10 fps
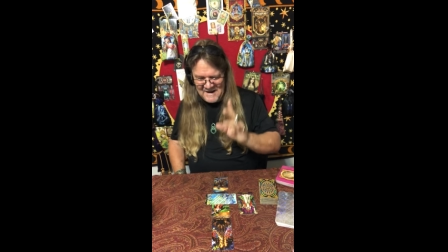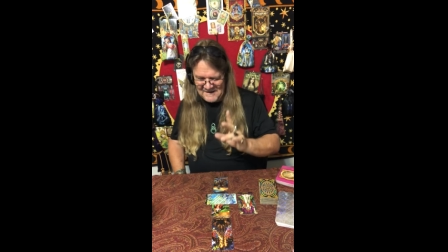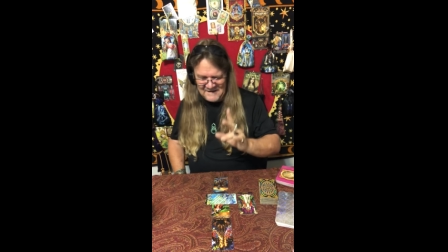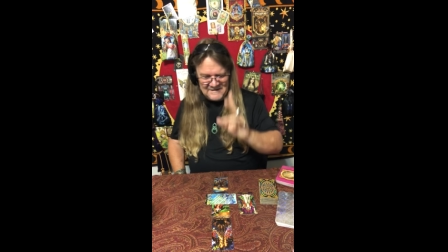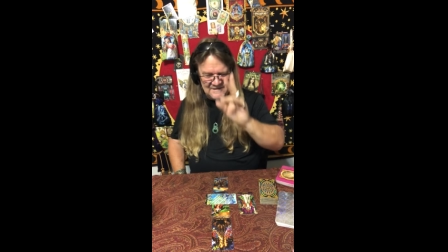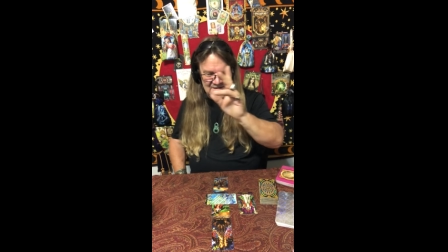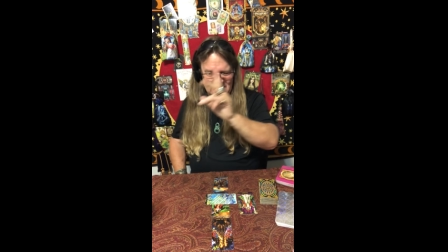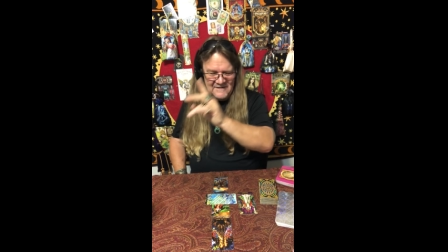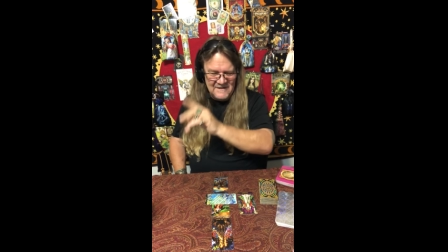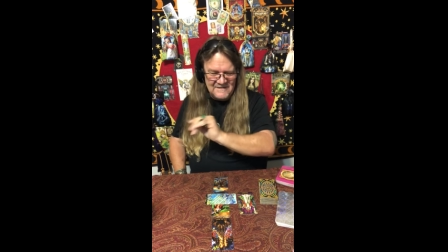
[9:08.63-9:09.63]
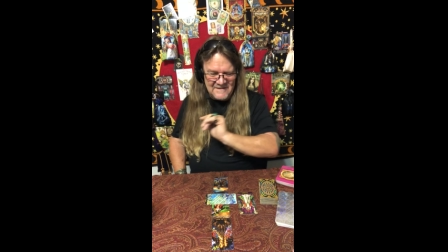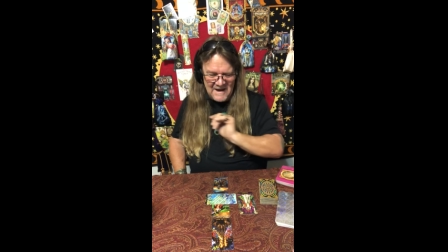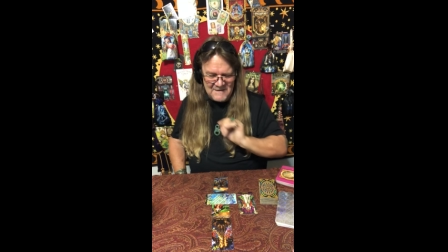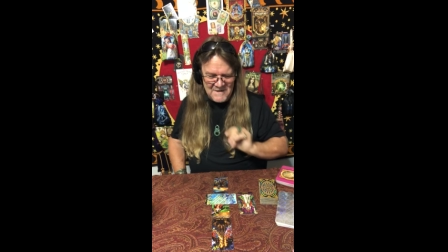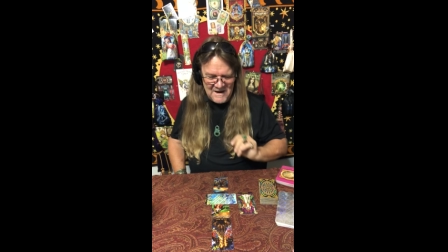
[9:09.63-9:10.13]
Get the little
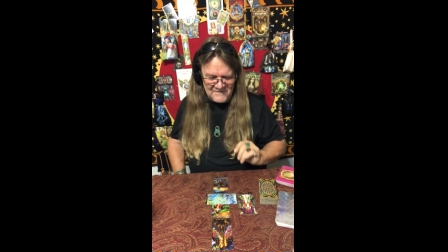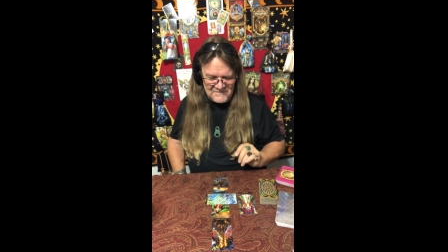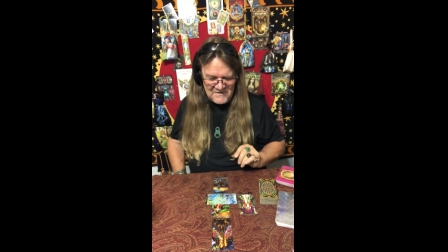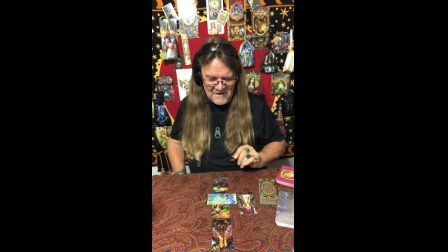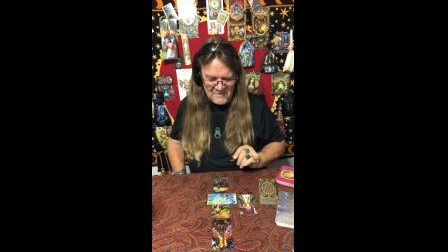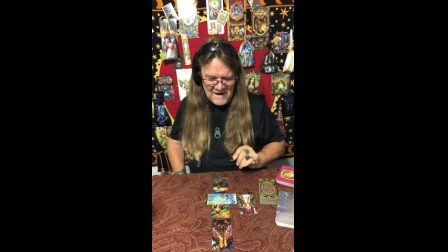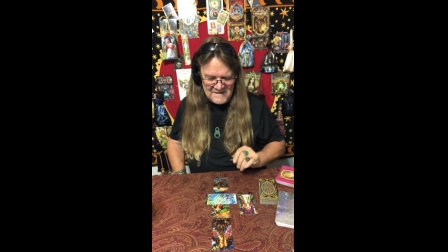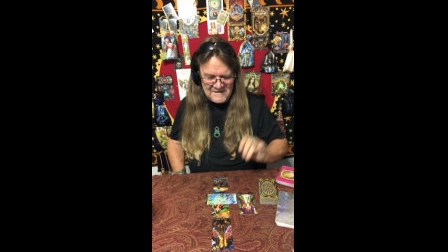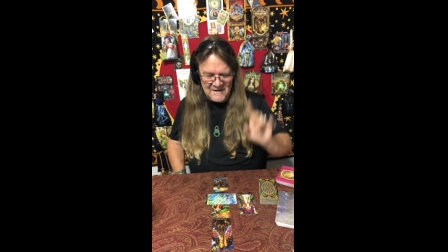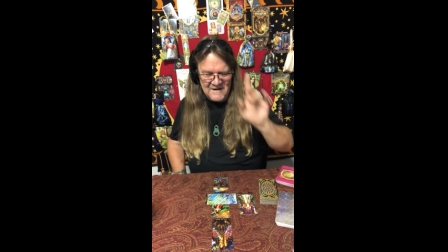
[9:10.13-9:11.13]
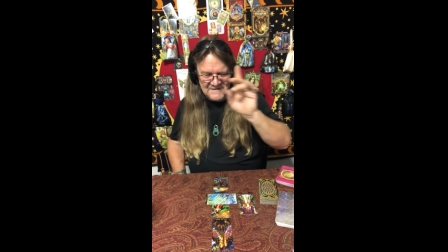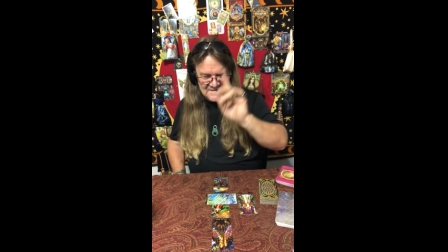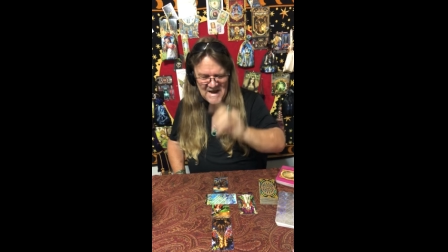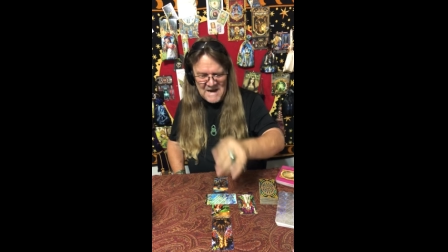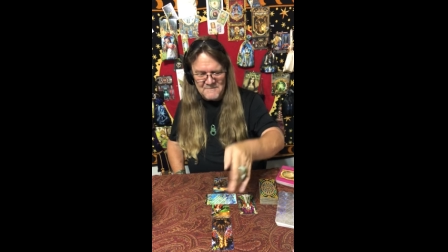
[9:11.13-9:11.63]
timeout chair right there.
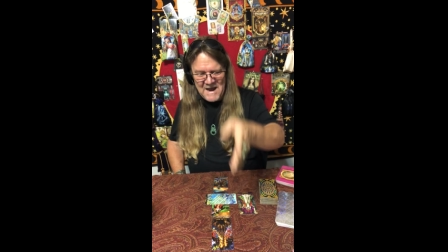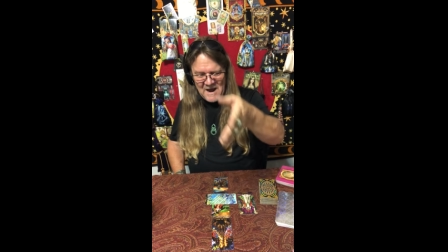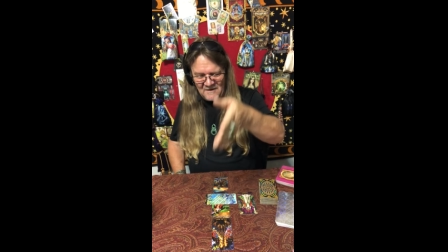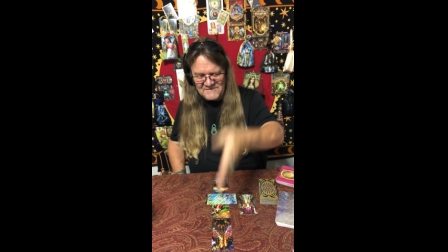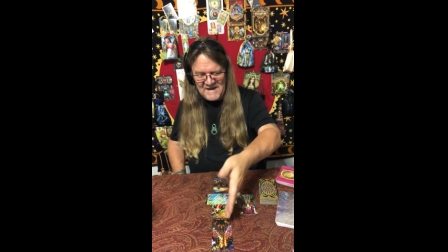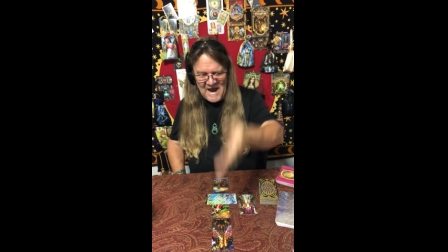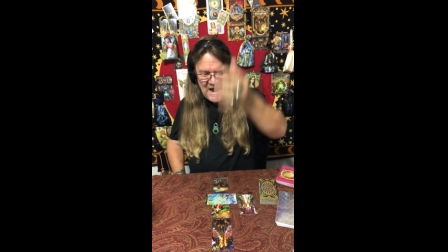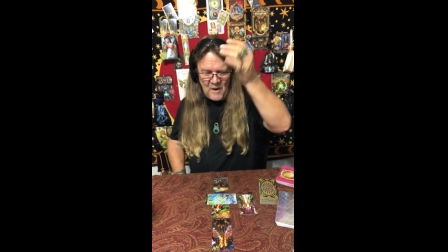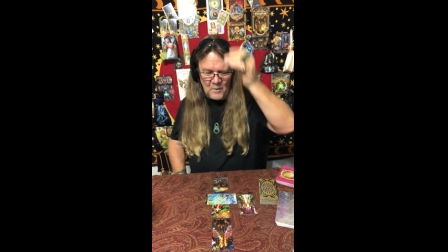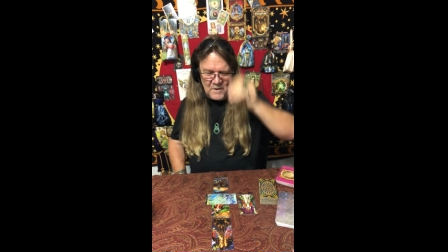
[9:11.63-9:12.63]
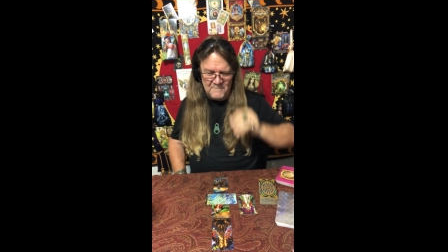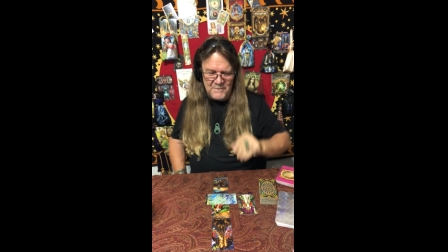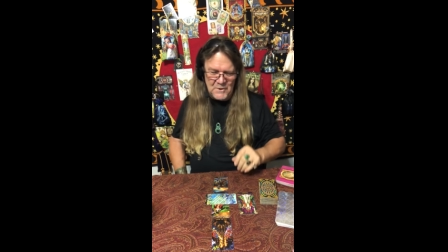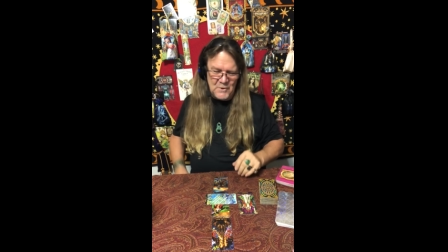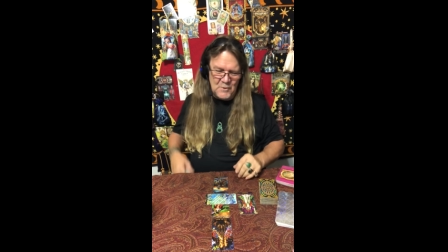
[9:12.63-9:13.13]
Timeout, tower,
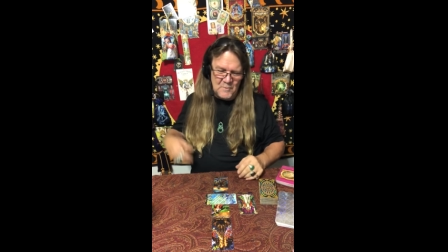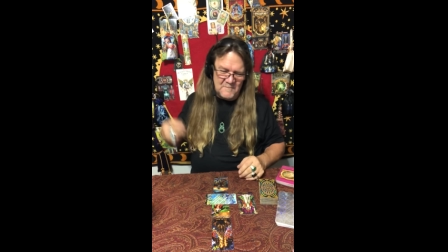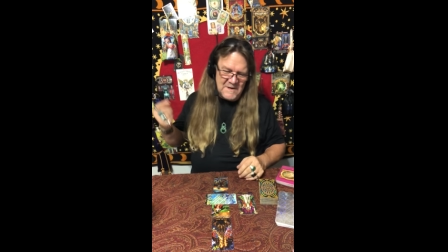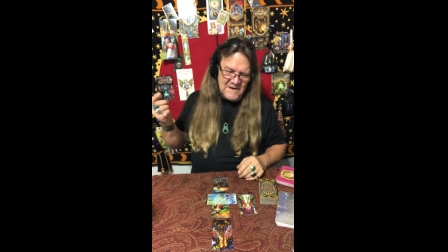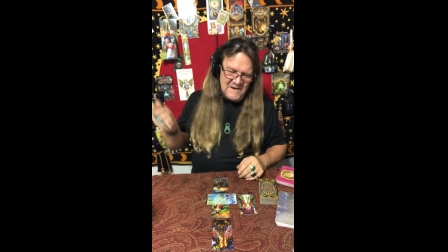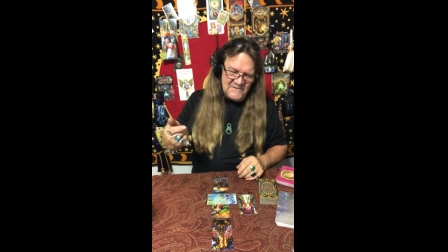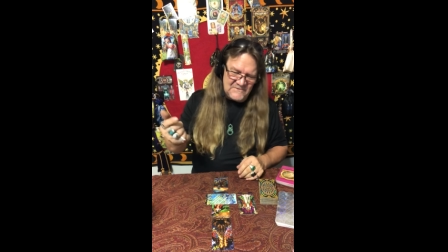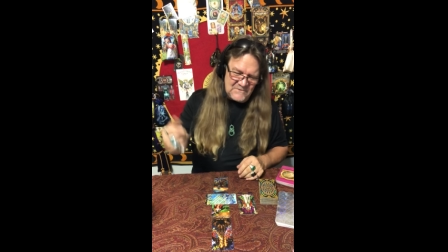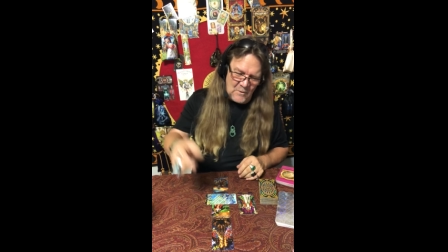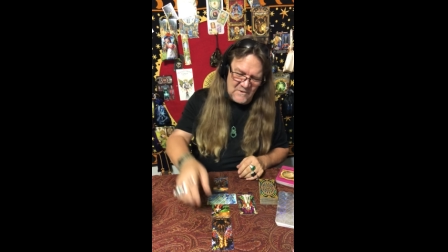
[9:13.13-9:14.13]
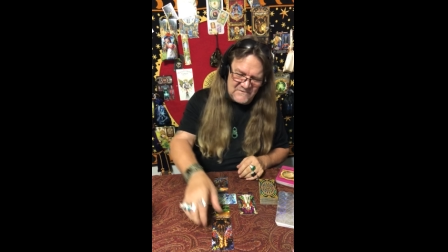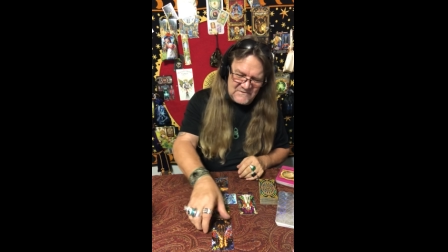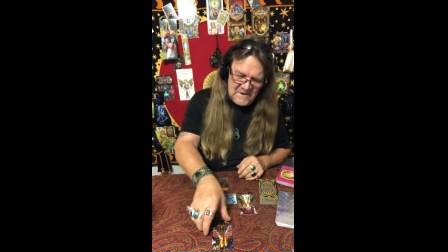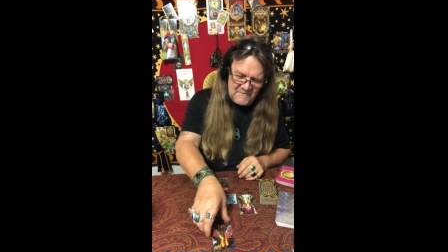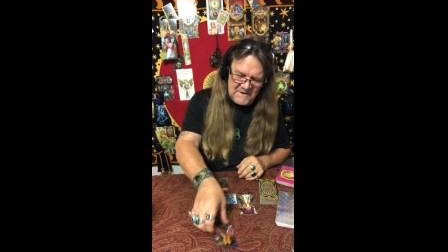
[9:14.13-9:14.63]
boom. Source
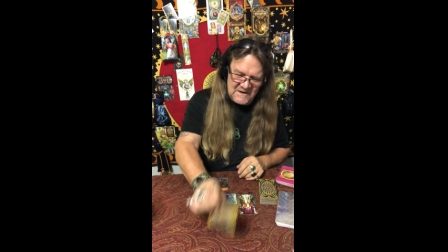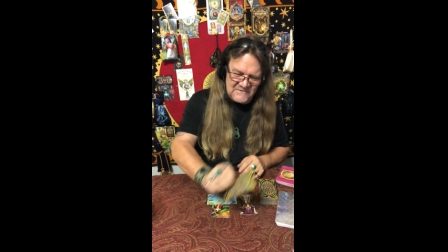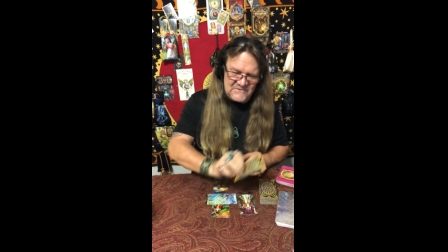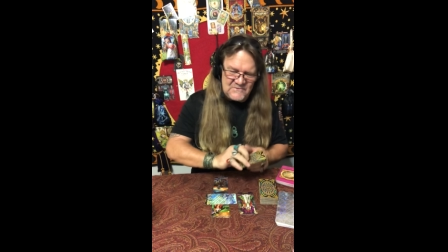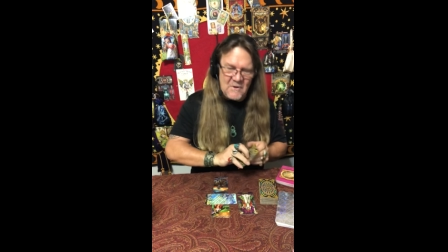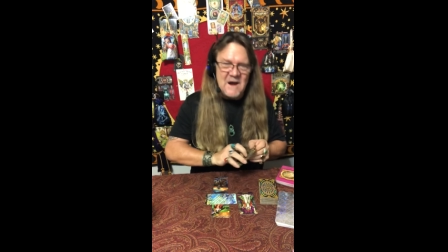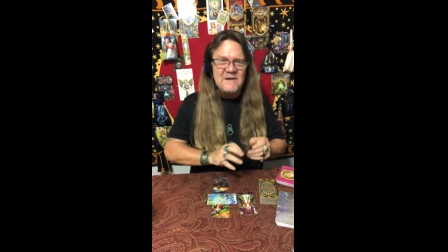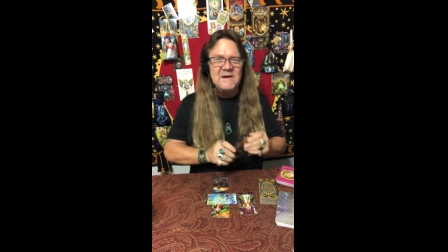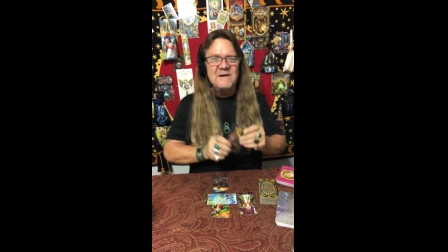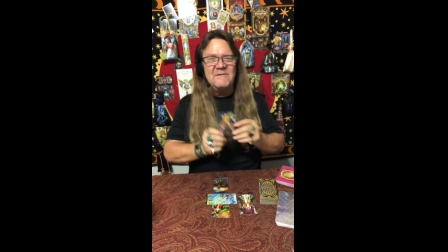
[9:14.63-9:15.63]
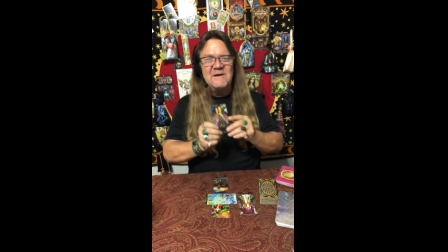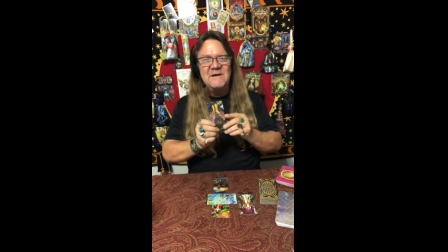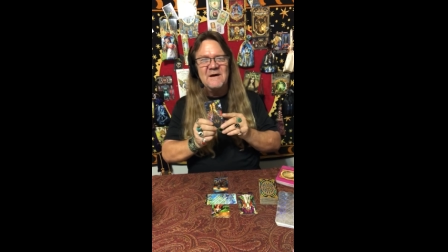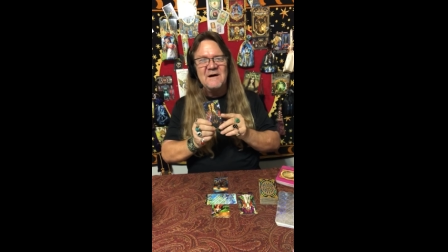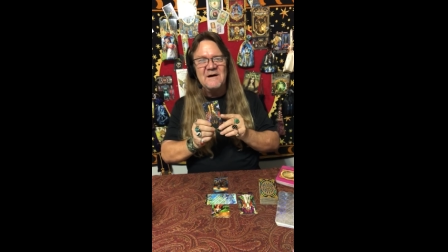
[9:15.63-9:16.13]
coming and striking
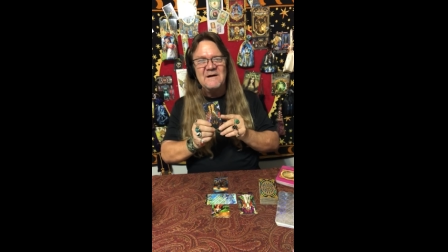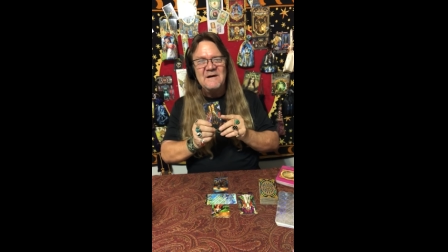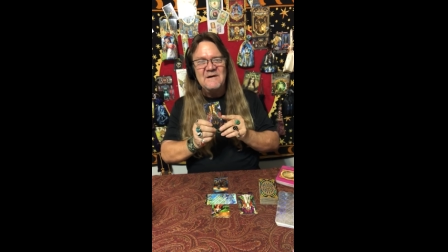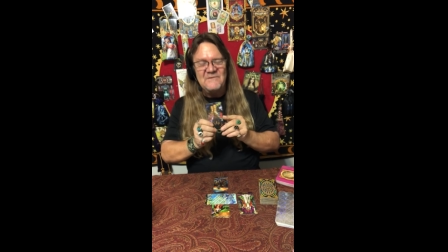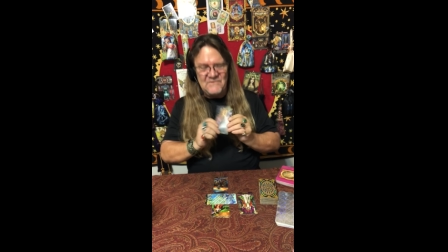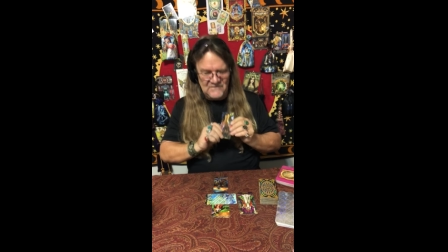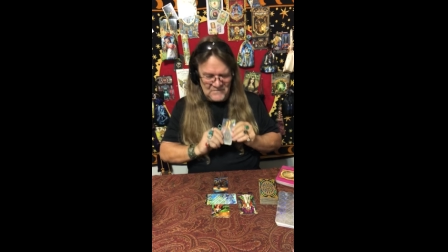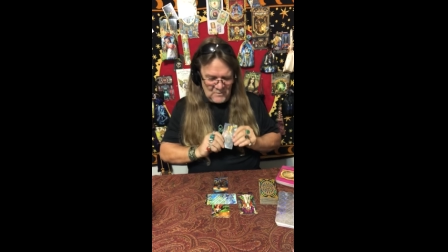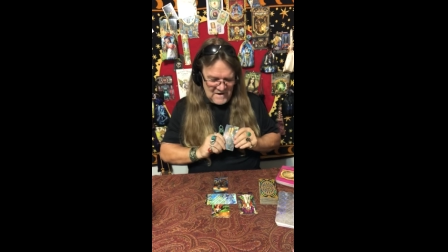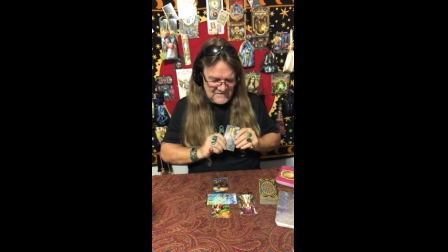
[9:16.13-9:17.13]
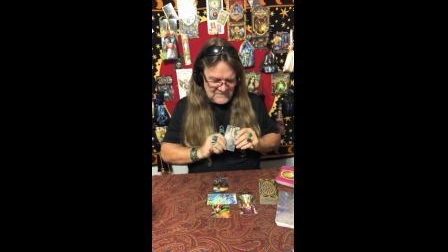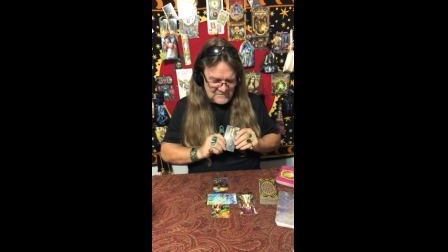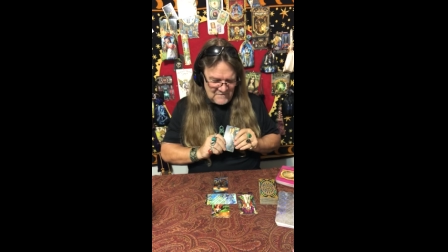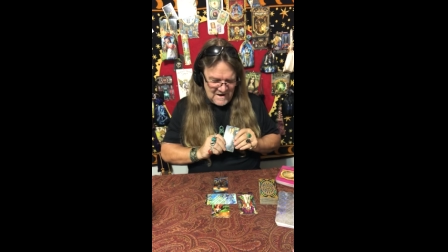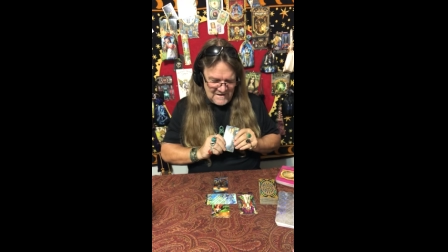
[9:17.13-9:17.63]
the uh,
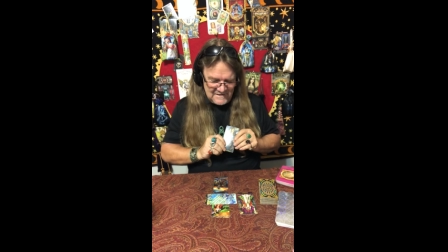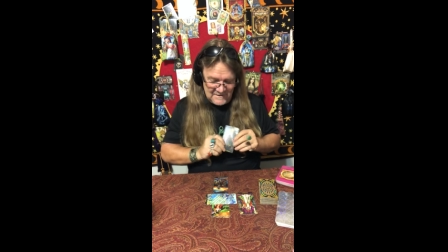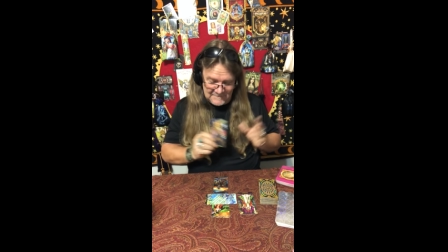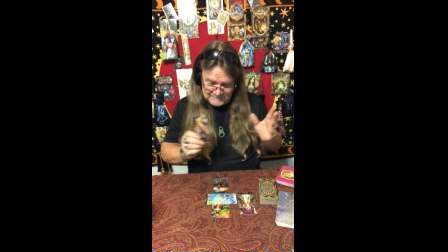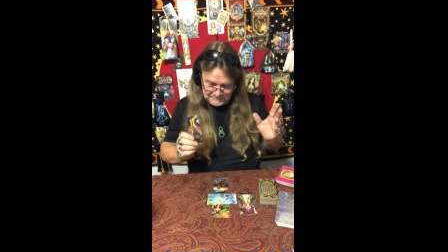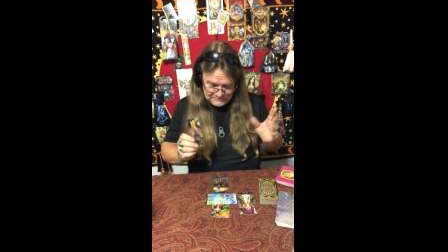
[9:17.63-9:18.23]
situation right here.